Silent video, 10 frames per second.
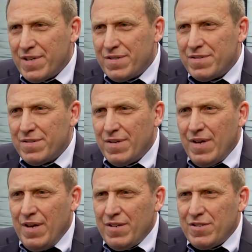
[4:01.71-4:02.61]
is
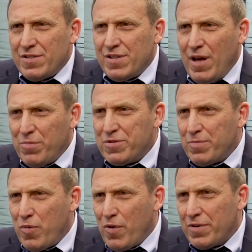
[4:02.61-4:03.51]
to help
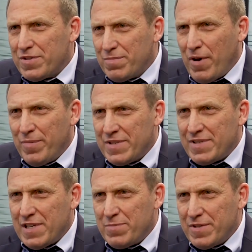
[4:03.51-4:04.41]
support small,
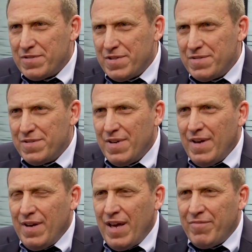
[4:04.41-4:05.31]
mid-sized businesses
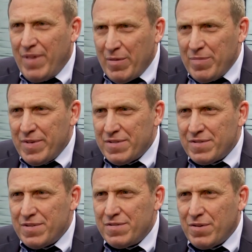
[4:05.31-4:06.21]
and family
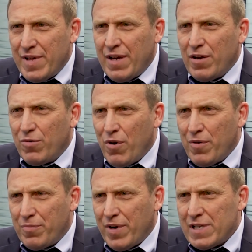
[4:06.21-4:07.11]
businesses so they can
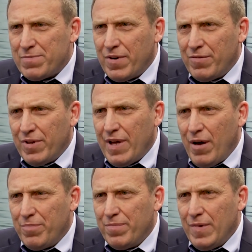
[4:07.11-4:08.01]
grow and prosper and really
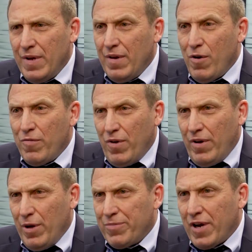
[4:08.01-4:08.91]
help
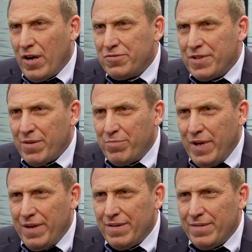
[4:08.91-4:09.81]
overall help the country
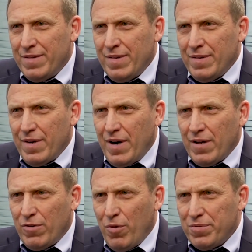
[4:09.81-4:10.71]
compete on
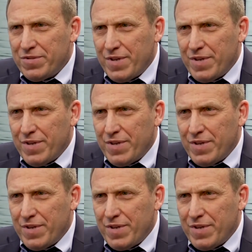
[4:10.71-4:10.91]
a global